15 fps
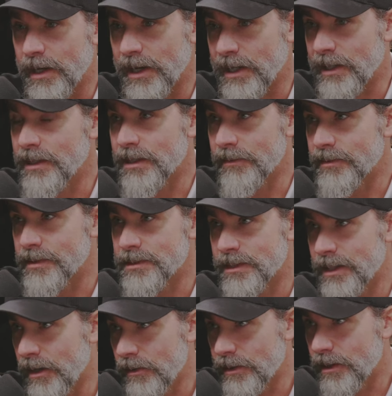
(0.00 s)
any given
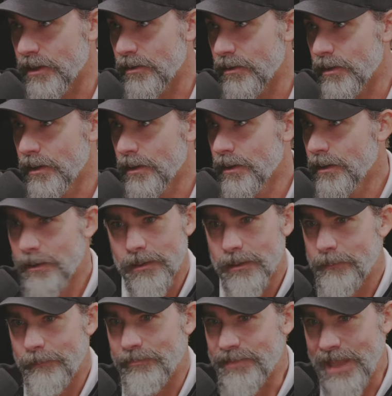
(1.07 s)
scenario
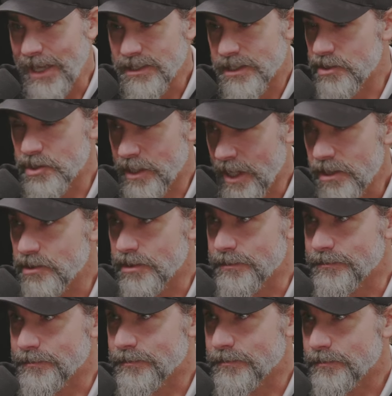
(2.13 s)
that's
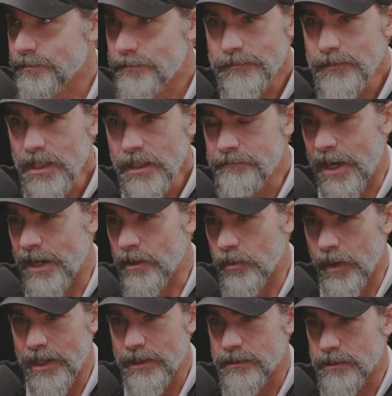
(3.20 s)
education by the
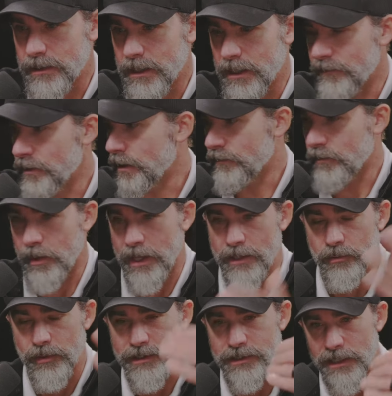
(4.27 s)
way even if okay
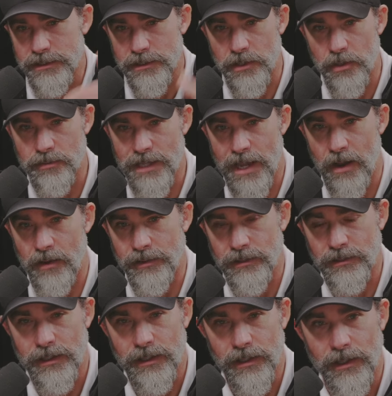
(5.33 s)
grid doesn't go down
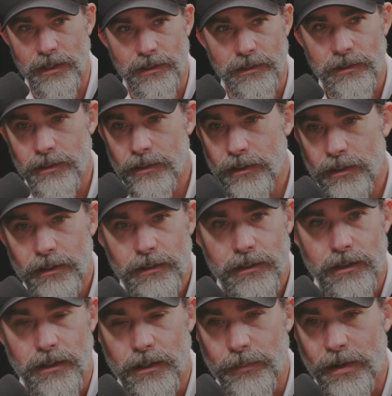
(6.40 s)
and and
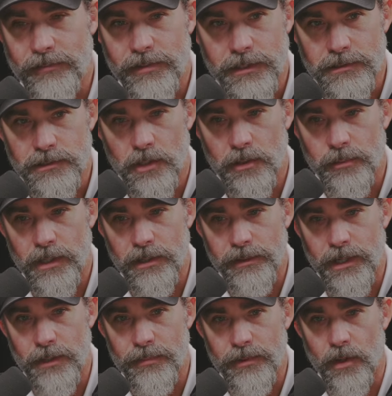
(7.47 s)
um, everything's going well
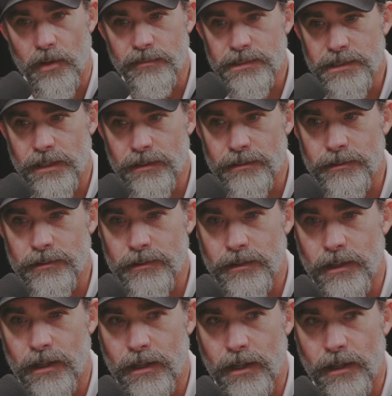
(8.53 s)
there, but all of a sudden,
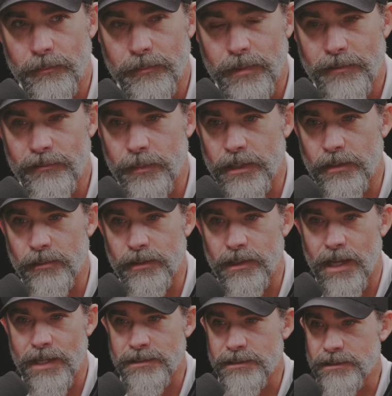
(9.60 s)
um, everybody
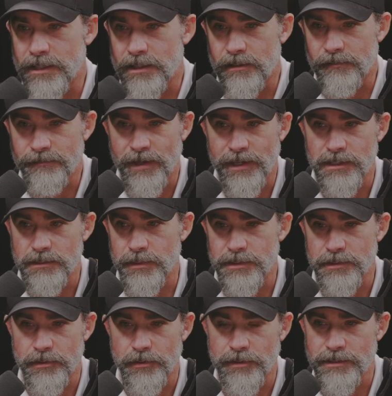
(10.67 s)
realizes that the Fed has
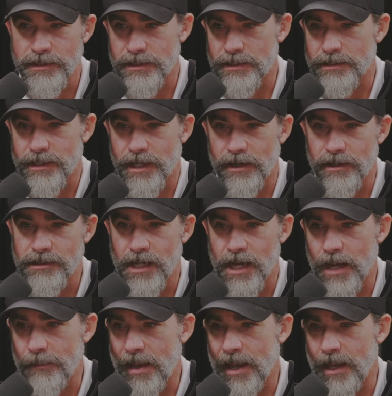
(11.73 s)
been screwing us this entire
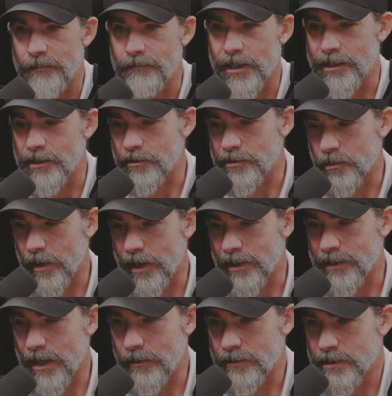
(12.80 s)
time, and money goes away,
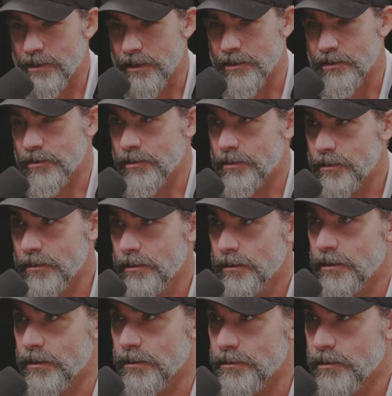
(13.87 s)
and now it's a digital,
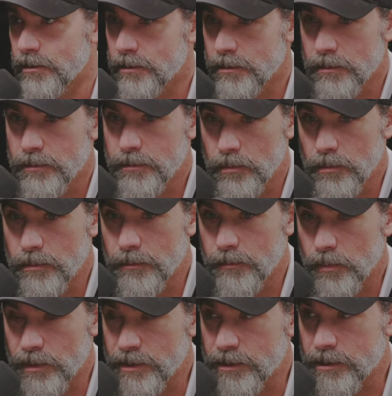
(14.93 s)
you know, sort of cool. Cool.
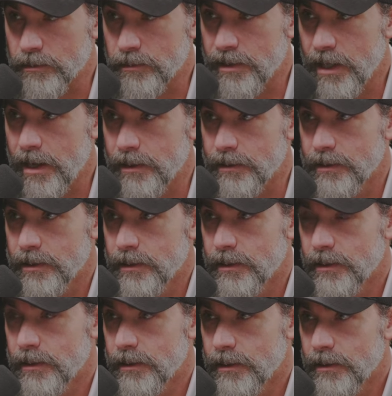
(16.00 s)
What are you going to do with that?
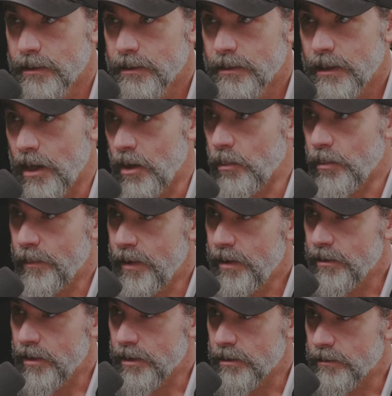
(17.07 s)
How
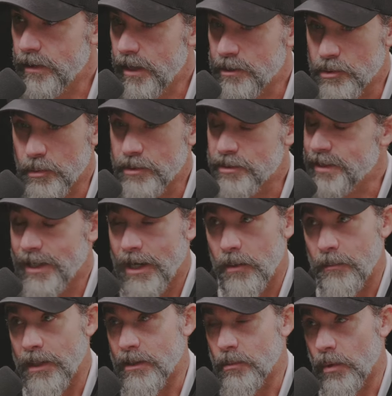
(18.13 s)
prepared are you? Do you understand how
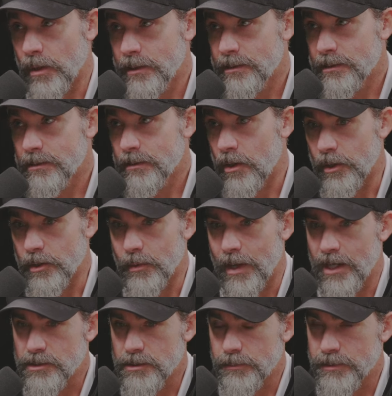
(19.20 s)
money works? Are you
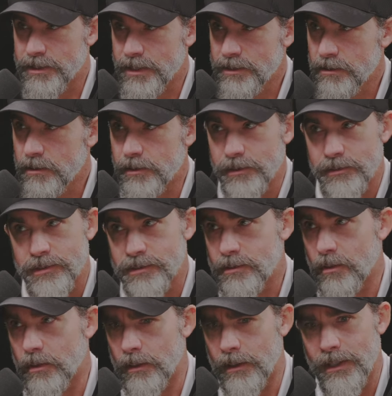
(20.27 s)
actually protected? are you just
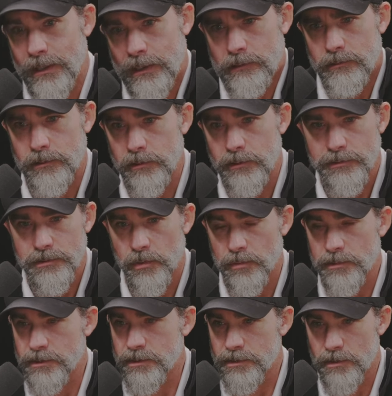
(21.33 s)
going, uh, I don't know, I was
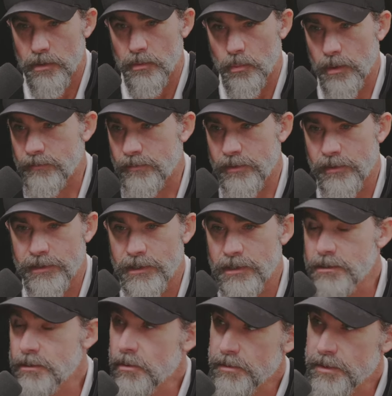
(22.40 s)
told to just go to work for 30
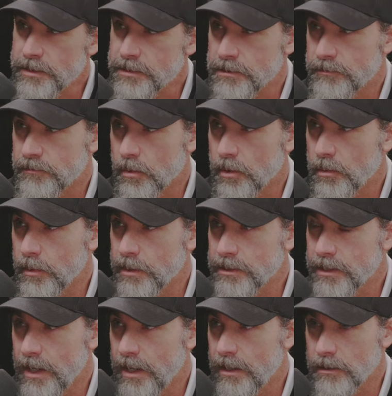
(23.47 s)
years, throw things in a
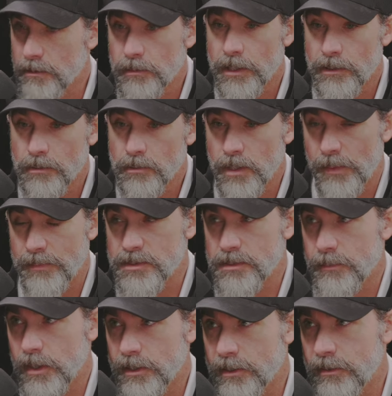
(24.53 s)
401k. Okay, cool. What happens
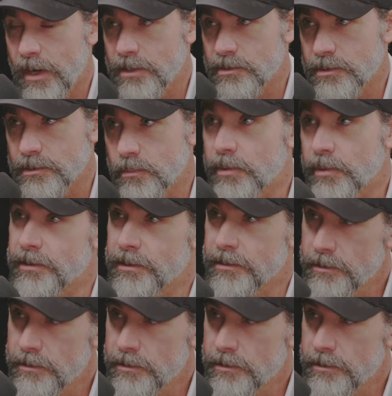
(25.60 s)
the market crashes? What are you going to